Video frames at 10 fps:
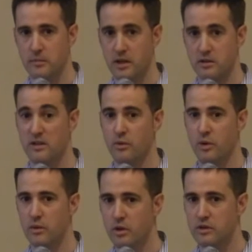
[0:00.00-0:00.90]
because if
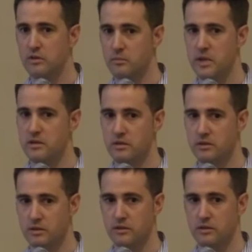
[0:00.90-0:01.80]
we want to measure
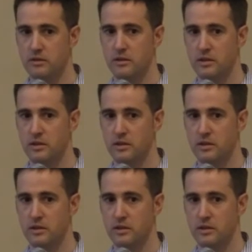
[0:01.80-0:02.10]
tone,